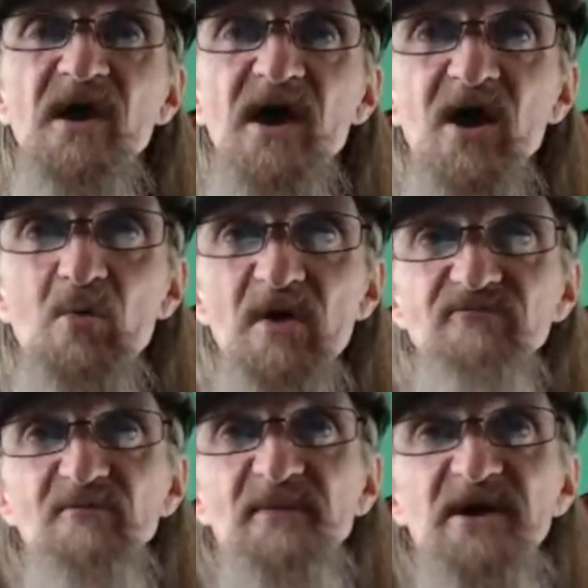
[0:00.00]

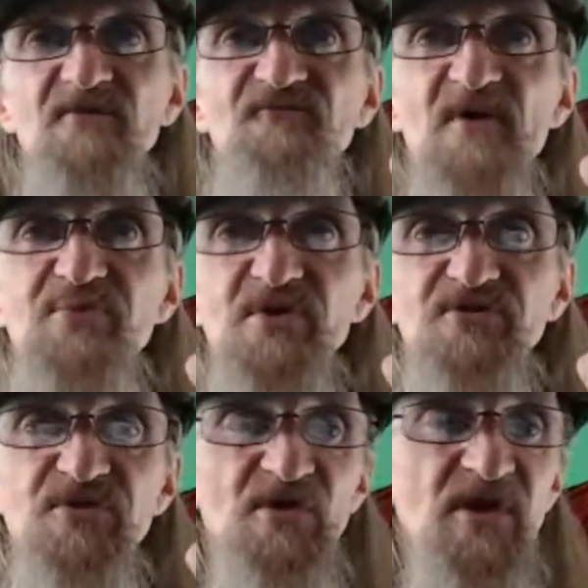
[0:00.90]
However, man, if I put
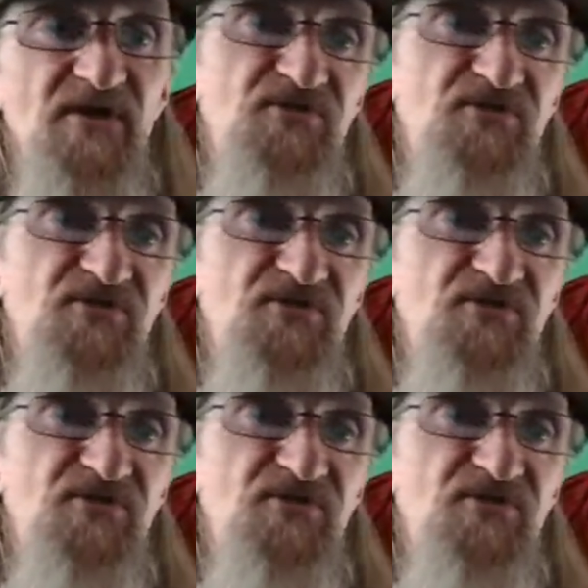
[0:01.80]
it to you like